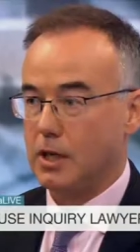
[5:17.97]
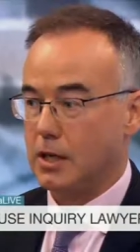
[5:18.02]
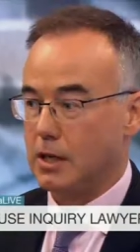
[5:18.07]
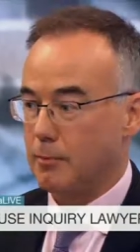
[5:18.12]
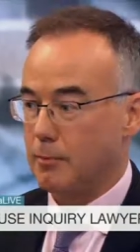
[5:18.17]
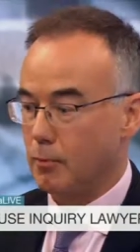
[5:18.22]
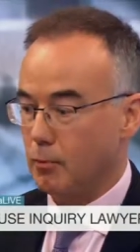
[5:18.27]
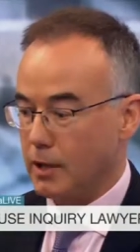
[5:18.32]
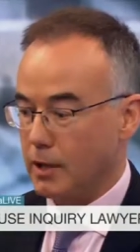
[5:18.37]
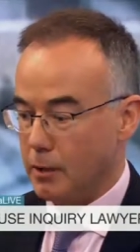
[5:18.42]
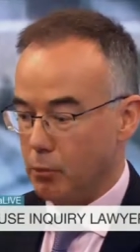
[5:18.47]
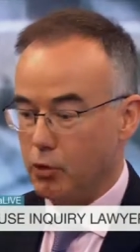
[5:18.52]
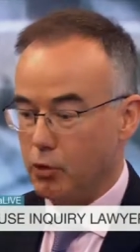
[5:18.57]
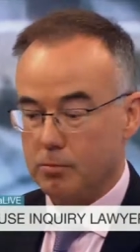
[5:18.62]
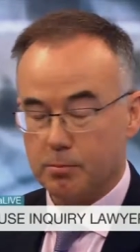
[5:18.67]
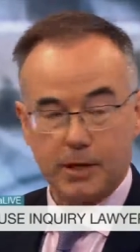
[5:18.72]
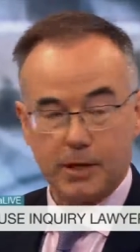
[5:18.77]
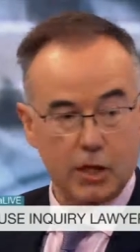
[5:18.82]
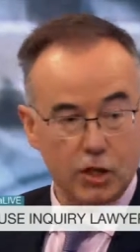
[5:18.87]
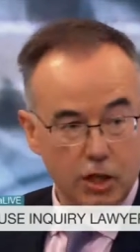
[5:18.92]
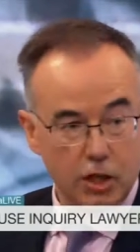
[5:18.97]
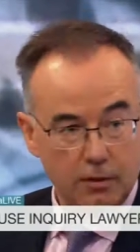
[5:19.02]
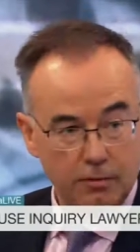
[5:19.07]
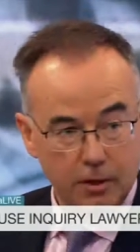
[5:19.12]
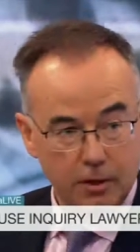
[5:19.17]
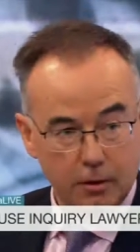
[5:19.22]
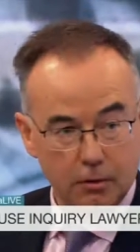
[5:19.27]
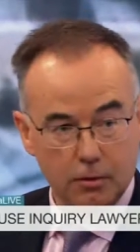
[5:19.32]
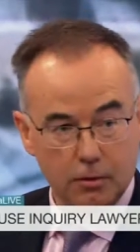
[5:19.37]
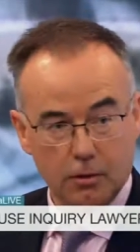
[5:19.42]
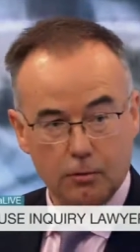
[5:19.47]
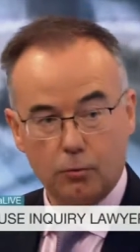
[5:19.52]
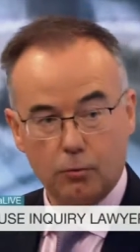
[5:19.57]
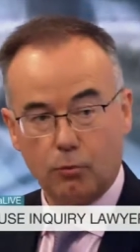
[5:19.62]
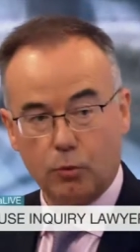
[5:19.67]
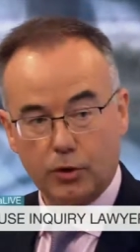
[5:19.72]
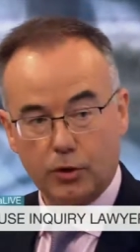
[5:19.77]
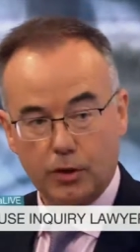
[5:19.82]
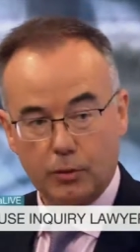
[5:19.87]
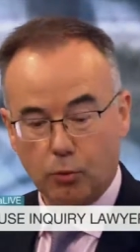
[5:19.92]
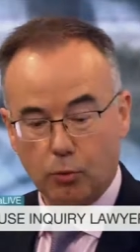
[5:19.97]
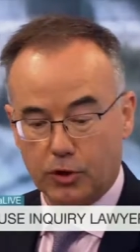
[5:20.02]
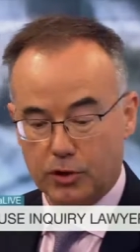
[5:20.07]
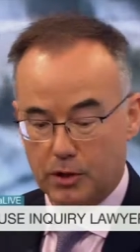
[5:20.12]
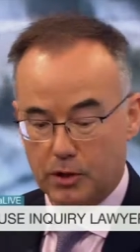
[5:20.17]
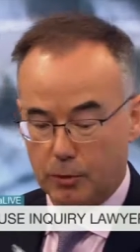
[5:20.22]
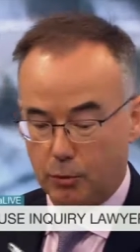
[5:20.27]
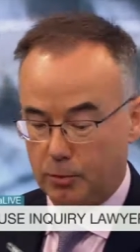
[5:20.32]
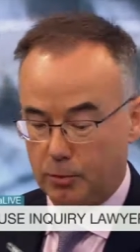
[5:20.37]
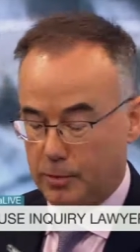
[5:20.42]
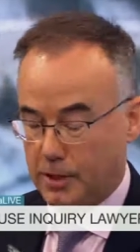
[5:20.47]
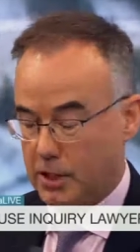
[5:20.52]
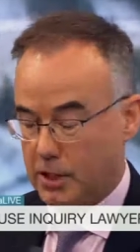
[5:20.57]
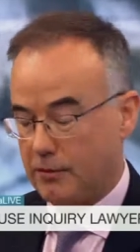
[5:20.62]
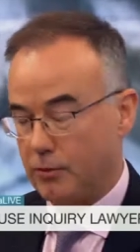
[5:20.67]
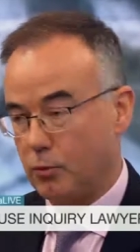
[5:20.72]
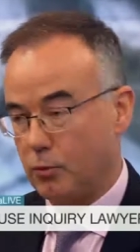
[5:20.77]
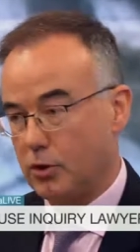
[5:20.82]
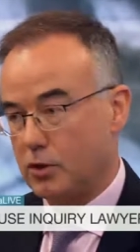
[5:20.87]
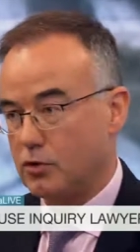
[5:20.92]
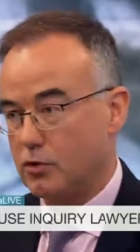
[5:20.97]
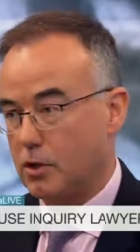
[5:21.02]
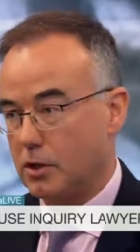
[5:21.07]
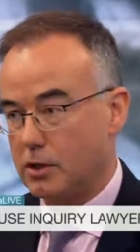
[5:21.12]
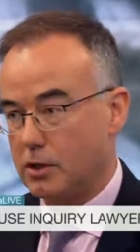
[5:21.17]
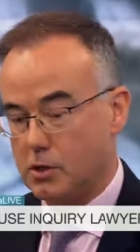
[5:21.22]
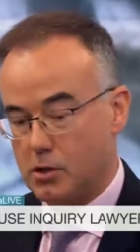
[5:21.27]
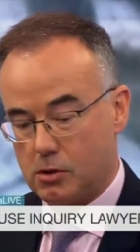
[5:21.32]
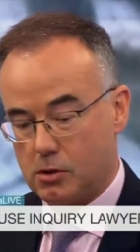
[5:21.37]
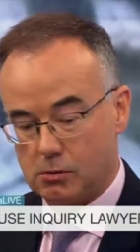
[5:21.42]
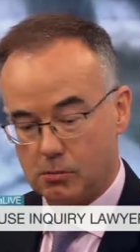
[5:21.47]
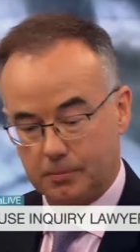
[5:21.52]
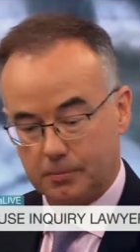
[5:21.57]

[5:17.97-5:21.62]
uh, it wouldn't be achieving what, yeah. it, what it, wouldn't be achieving what it's trying to do.